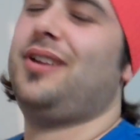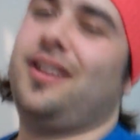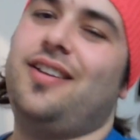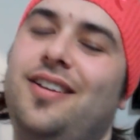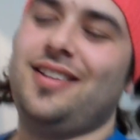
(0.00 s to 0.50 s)

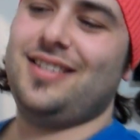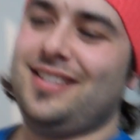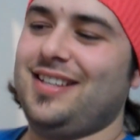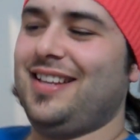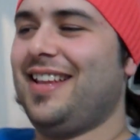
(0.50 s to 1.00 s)
I wasn't
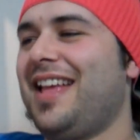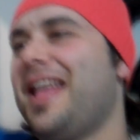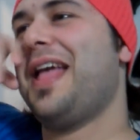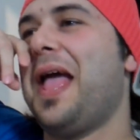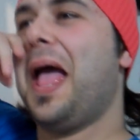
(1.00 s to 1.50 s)
talking
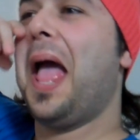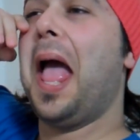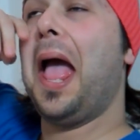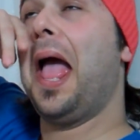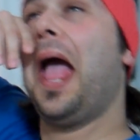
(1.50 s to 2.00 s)
about the
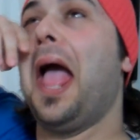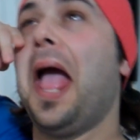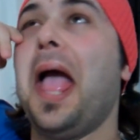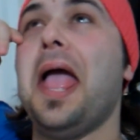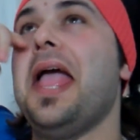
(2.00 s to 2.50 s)
back.
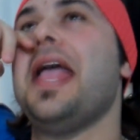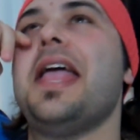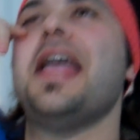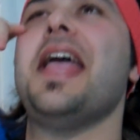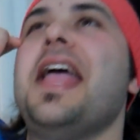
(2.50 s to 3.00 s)

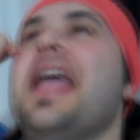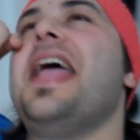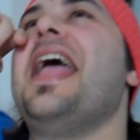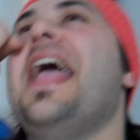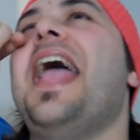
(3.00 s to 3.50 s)
I
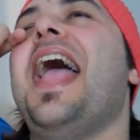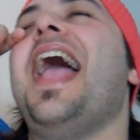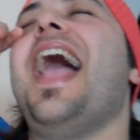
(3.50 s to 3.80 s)
was talking